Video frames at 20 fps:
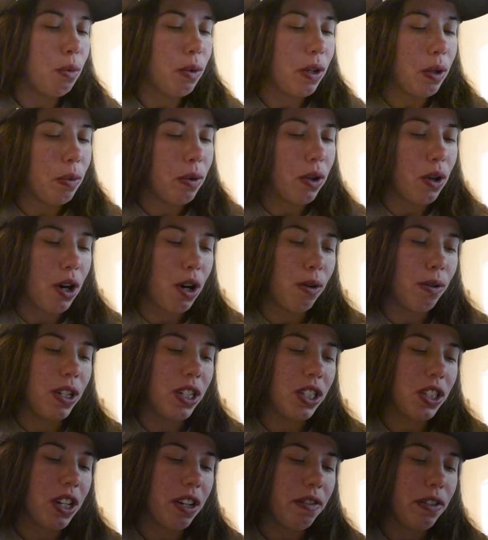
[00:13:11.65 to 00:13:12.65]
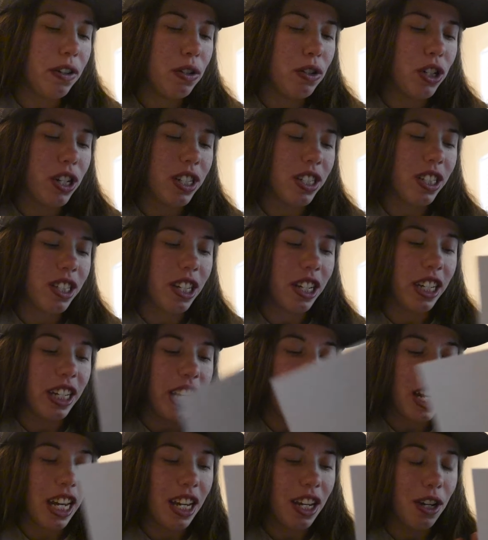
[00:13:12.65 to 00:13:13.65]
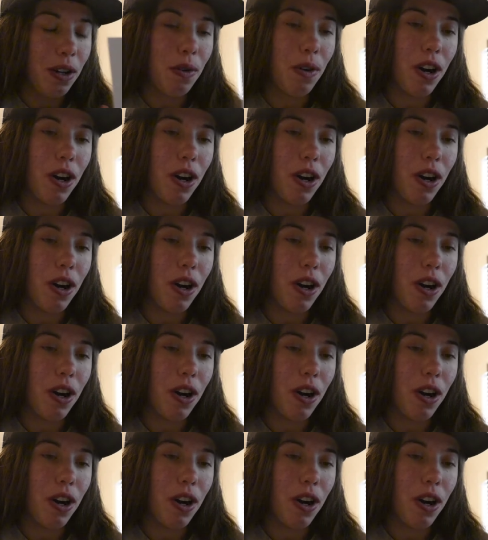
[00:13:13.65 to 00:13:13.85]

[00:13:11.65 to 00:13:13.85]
we will always love you, just the gay you